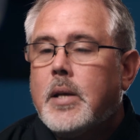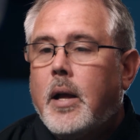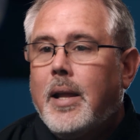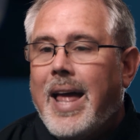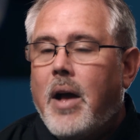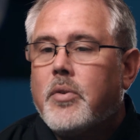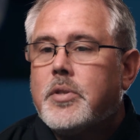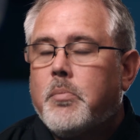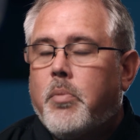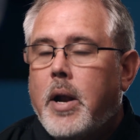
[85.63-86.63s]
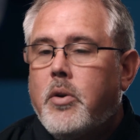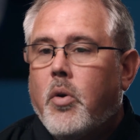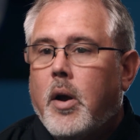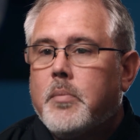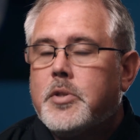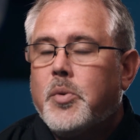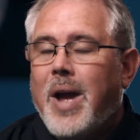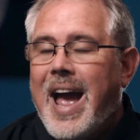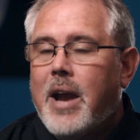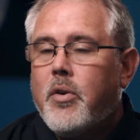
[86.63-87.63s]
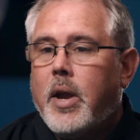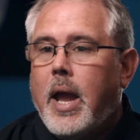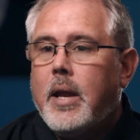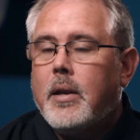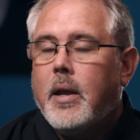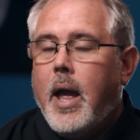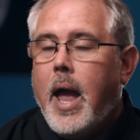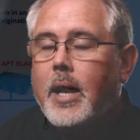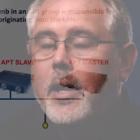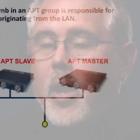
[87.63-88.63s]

allows the breadcrumbs to aggregate and